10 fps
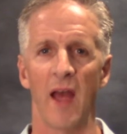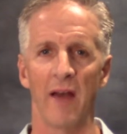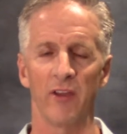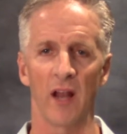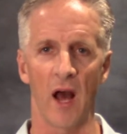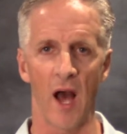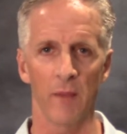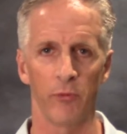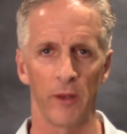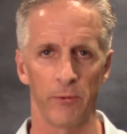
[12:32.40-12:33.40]
having high
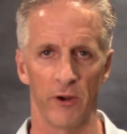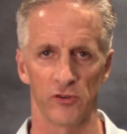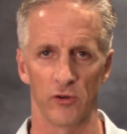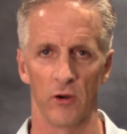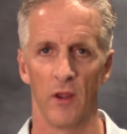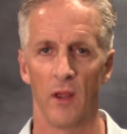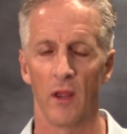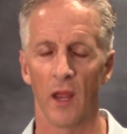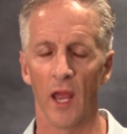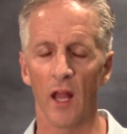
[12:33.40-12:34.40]
blood pressure,
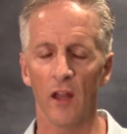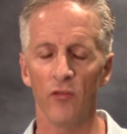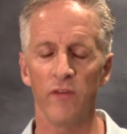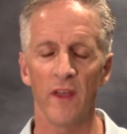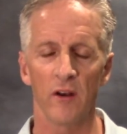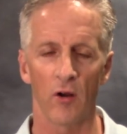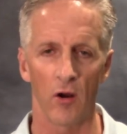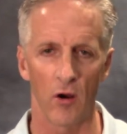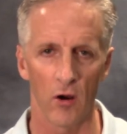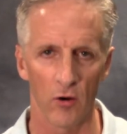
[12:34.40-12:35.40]
elevated
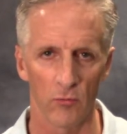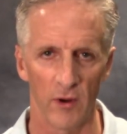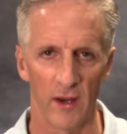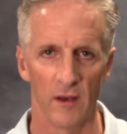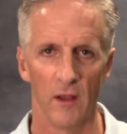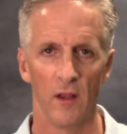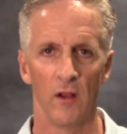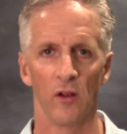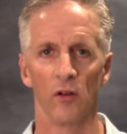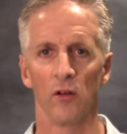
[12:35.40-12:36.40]
heart rate,
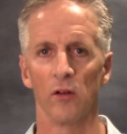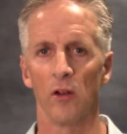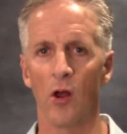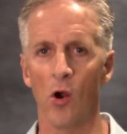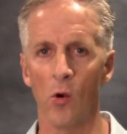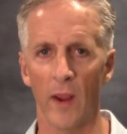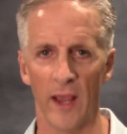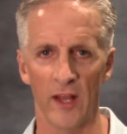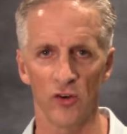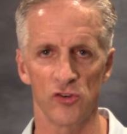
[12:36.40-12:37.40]
low
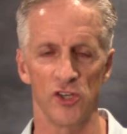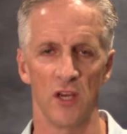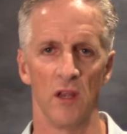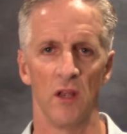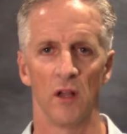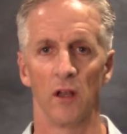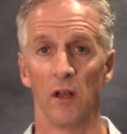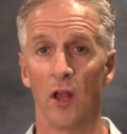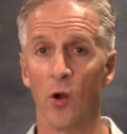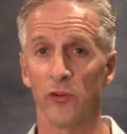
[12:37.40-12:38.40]
energy,
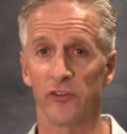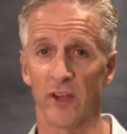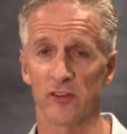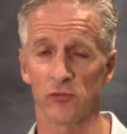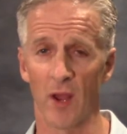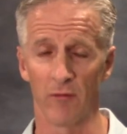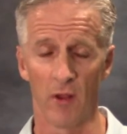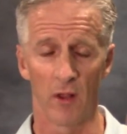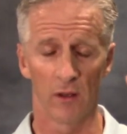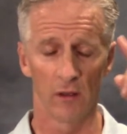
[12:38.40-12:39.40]
low sex drive,
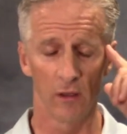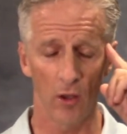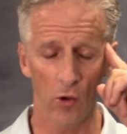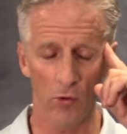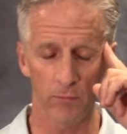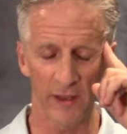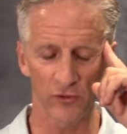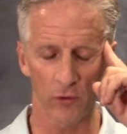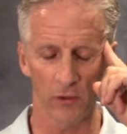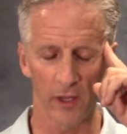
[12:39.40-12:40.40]
low
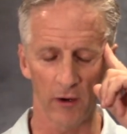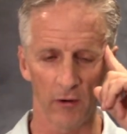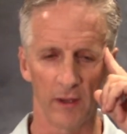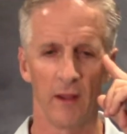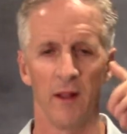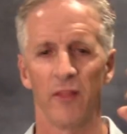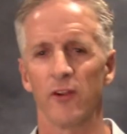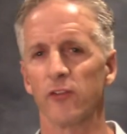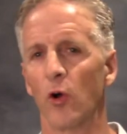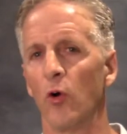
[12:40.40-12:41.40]
mental clarity.
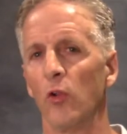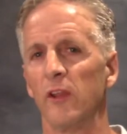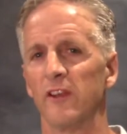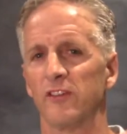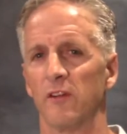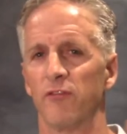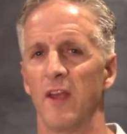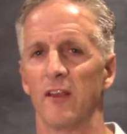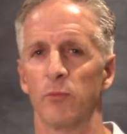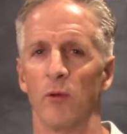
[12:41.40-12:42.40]
There's a whole list of
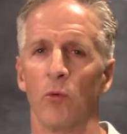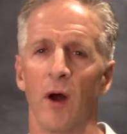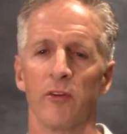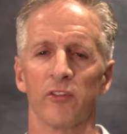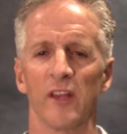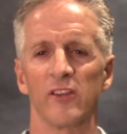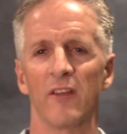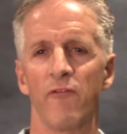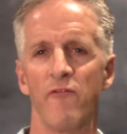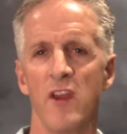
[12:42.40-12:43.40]
things, but other things
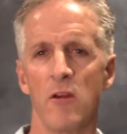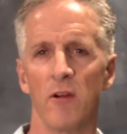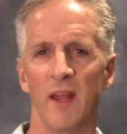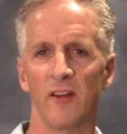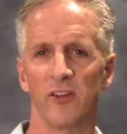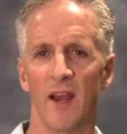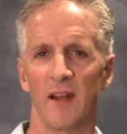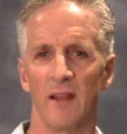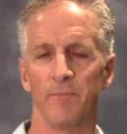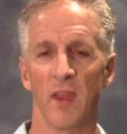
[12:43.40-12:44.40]
like fear and
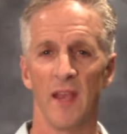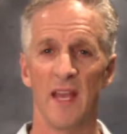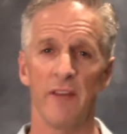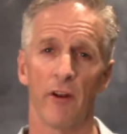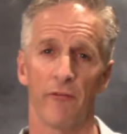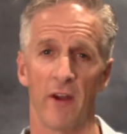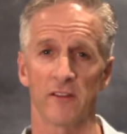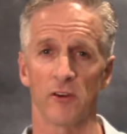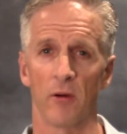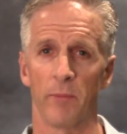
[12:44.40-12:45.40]
anxiety. It even
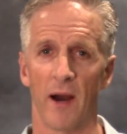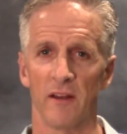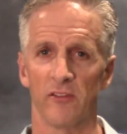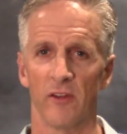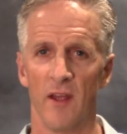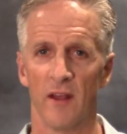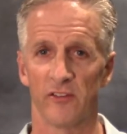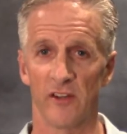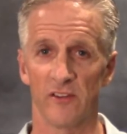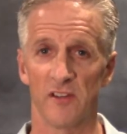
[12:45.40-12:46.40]
affects our body's
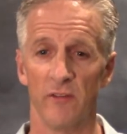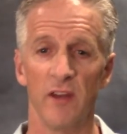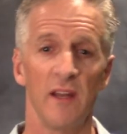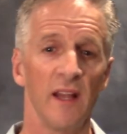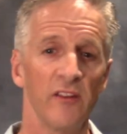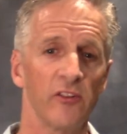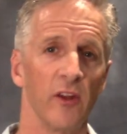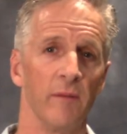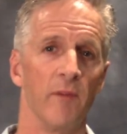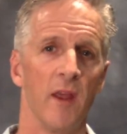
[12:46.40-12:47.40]
sensitivity to
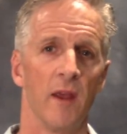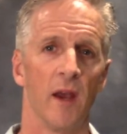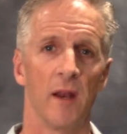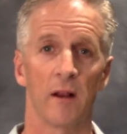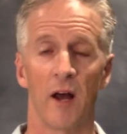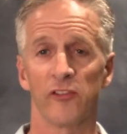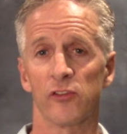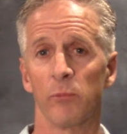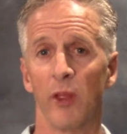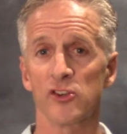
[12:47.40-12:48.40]
insulin, and it causes
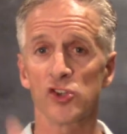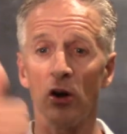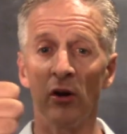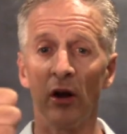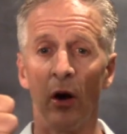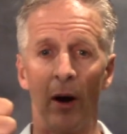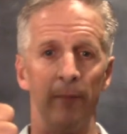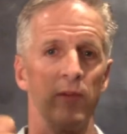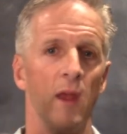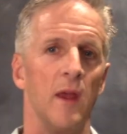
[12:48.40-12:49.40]
our blood sugar to go
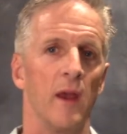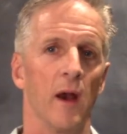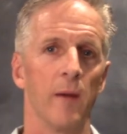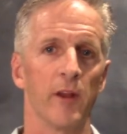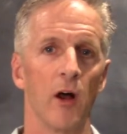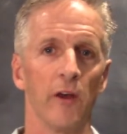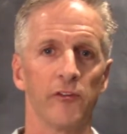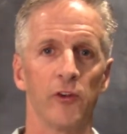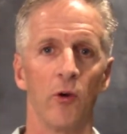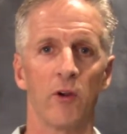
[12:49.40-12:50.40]
up. It
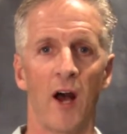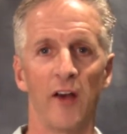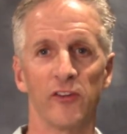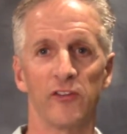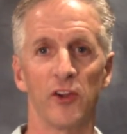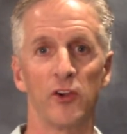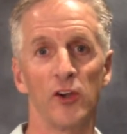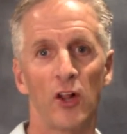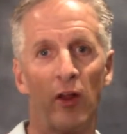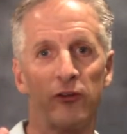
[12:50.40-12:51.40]
also causes the
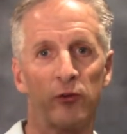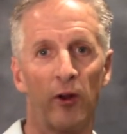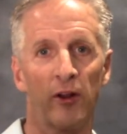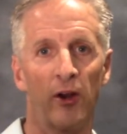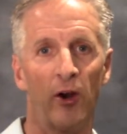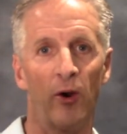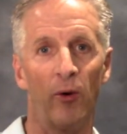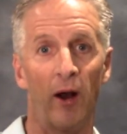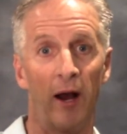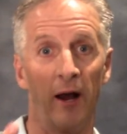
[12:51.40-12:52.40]
good cholesterol to
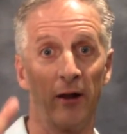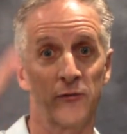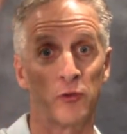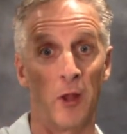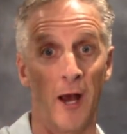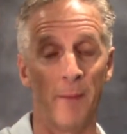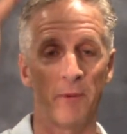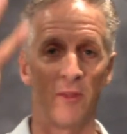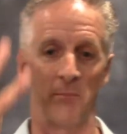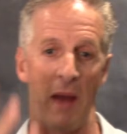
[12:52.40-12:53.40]
go up
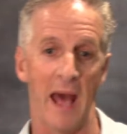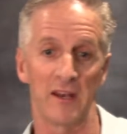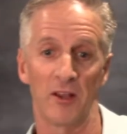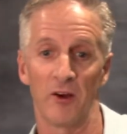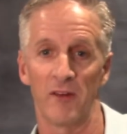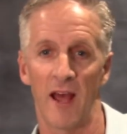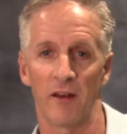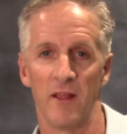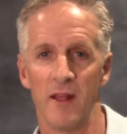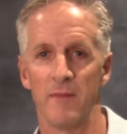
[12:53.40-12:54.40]
and the bad to go
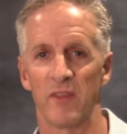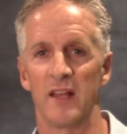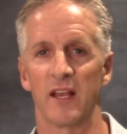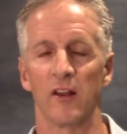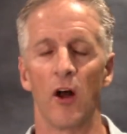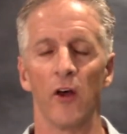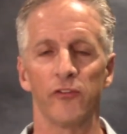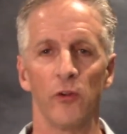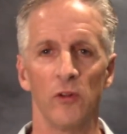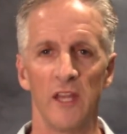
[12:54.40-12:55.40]
down, and it can
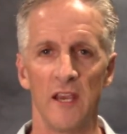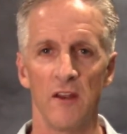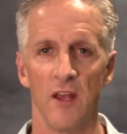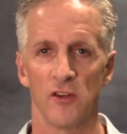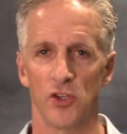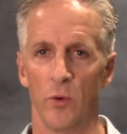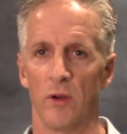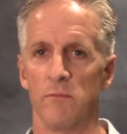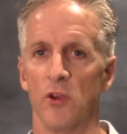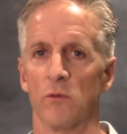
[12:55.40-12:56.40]
also lead to an
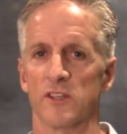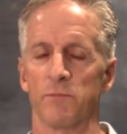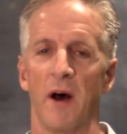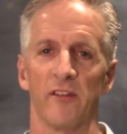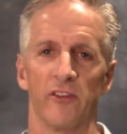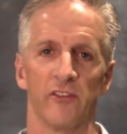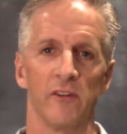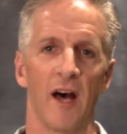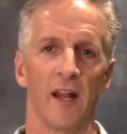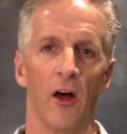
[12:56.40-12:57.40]
immune response that's
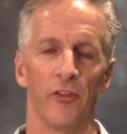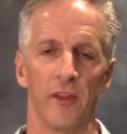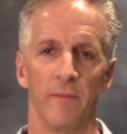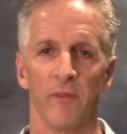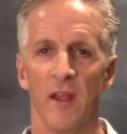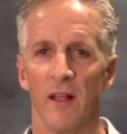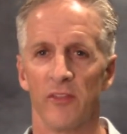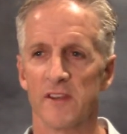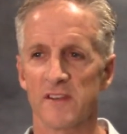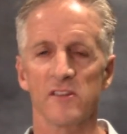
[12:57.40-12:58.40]
not healthy.
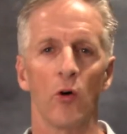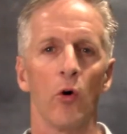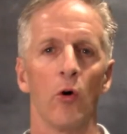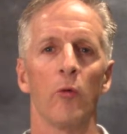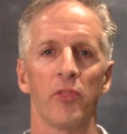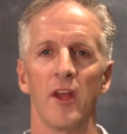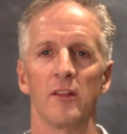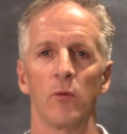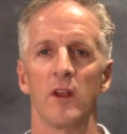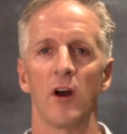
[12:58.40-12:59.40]
This is a whole thing
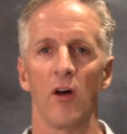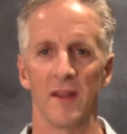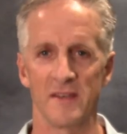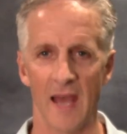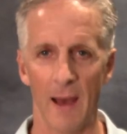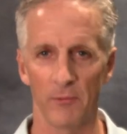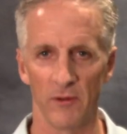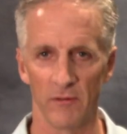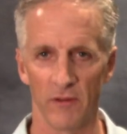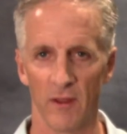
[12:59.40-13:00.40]
that we call
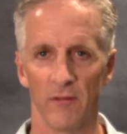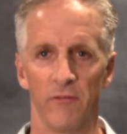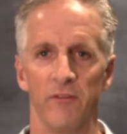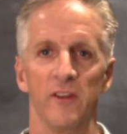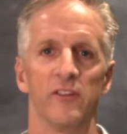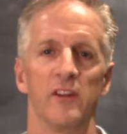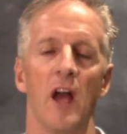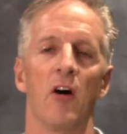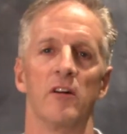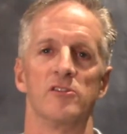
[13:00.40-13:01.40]
adaptive
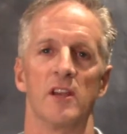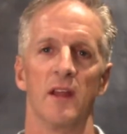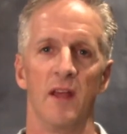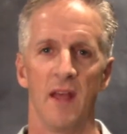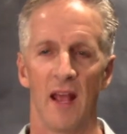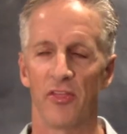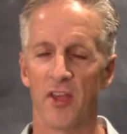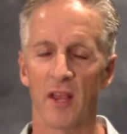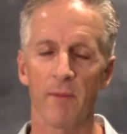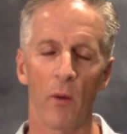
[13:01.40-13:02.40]
physiology. And
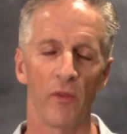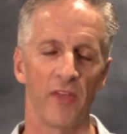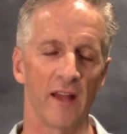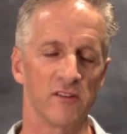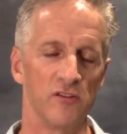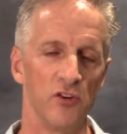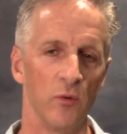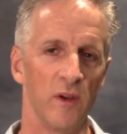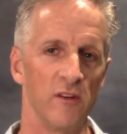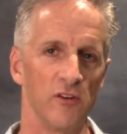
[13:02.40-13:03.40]
think about what that's
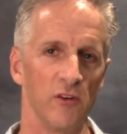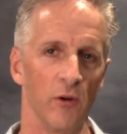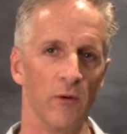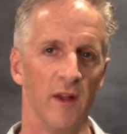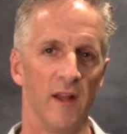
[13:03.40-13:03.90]
doing to you.